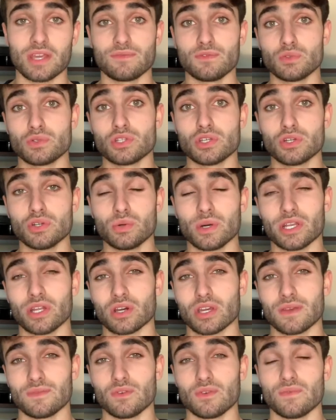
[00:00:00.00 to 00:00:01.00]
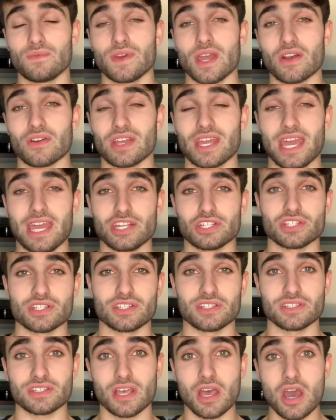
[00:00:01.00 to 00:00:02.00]
you 2, and I'll give you
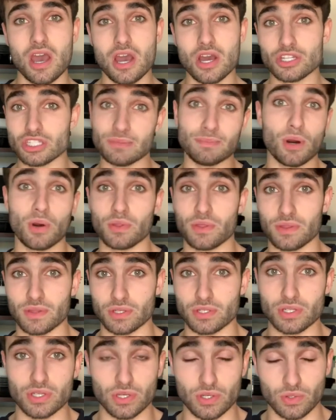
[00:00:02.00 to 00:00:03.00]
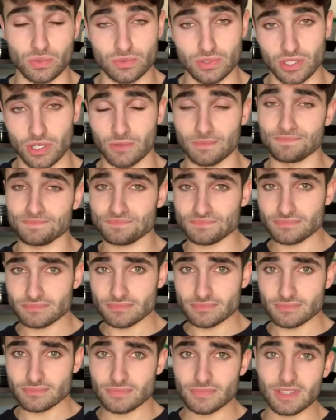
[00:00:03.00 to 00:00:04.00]
variations to both of the 2. So
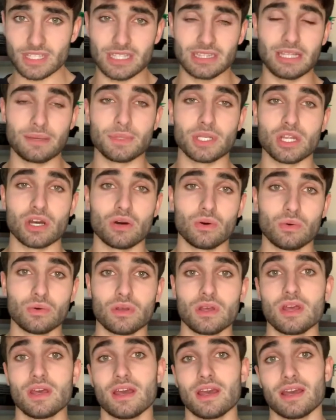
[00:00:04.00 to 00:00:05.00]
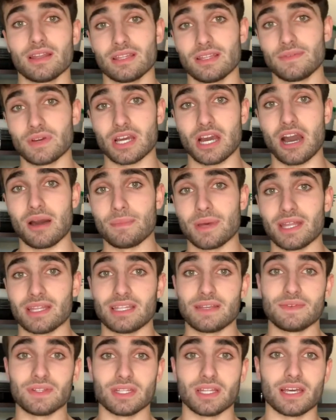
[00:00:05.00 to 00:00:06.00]
let me know. Leave a comment,
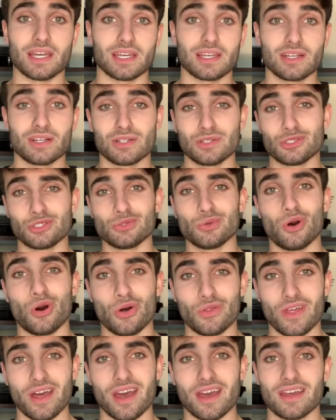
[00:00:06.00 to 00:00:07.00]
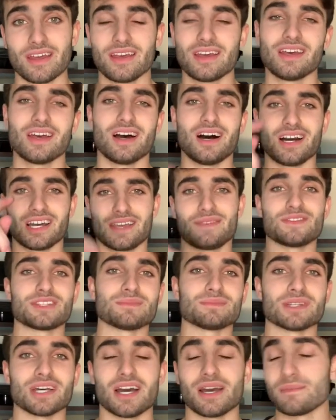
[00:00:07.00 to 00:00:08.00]
leave a like, do all that. I'll give you some
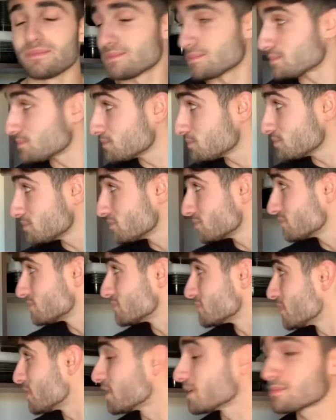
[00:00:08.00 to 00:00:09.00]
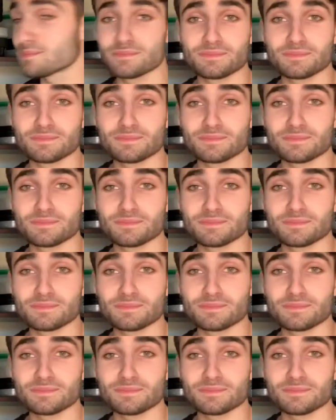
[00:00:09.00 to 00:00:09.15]
time. All right.